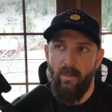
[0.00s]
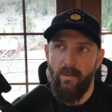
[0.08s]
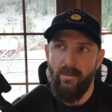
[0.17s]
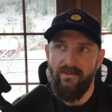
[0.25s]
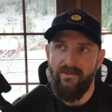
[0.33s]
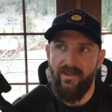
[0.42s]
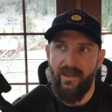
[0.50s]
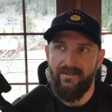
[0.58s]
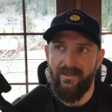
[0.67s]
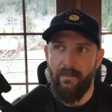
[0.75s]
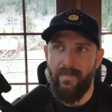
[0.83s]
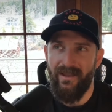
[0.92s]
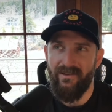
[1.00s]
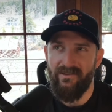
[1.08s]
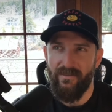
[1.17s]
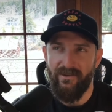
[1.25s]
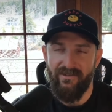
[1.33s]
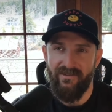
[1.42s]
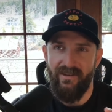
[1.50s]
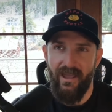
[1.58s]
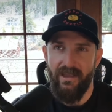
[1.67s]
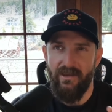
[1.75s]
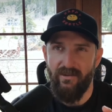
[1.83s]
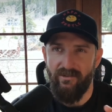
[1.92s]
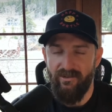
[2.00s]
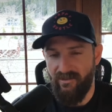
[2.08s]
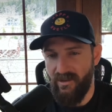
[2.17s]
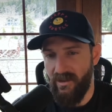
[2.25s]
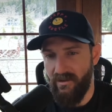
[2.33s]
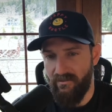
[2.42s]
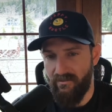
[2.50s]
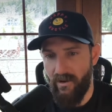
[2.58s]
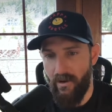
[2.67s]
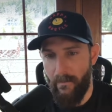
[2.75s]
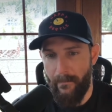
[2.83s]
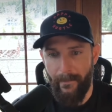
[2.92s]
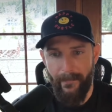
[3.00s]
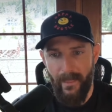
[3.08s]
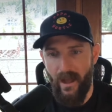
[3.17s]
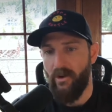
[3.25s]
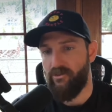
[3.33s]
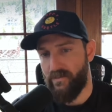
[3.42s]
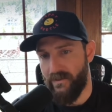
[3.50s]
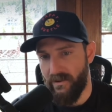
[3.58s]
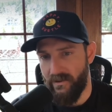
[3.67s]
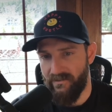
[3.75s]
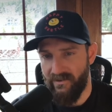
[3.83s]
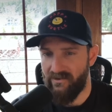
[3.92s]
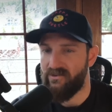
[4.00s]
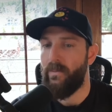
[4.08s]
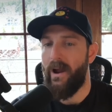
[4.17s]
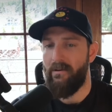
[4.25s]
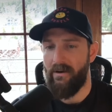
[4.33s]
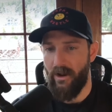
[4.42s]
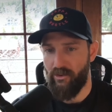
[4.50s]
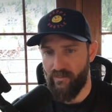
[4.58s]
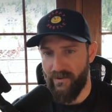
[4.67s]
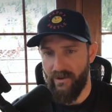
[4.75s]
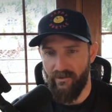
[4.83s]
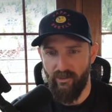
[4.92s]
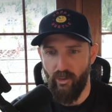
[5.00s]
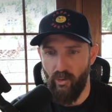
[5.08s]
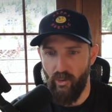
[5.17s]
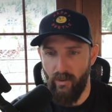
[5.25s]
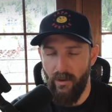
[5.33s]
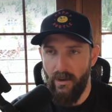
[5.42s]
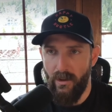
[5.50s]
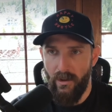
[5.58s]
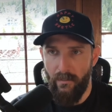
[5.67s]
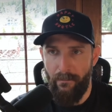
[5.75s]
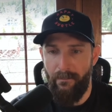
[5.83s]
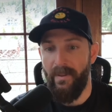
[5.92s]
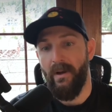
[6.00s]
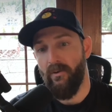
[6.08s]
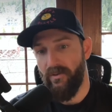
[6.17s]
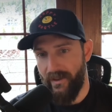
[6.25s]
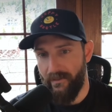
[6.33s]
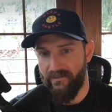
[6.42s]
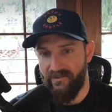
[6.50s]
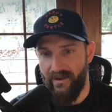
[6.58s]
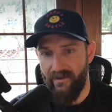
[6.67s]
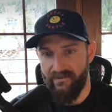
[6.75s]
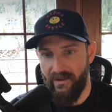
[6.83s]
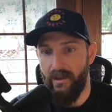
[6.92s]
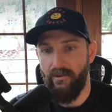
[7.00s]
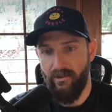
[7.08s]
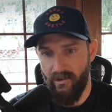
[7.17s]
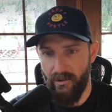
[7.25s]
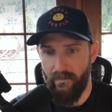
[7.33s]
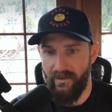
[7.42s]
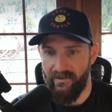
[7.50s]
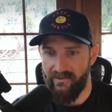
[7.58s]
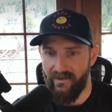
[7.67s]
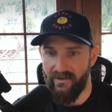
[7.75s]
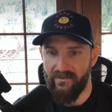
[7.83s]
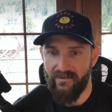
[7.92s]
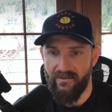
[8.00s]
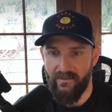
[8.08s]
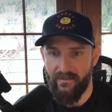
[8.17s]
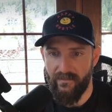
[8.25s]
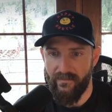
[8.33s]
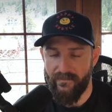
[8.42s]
What would right. you say is the biggest mistake you see from entrepreneurs and aspiring entrepreneurs who build themselves into their business?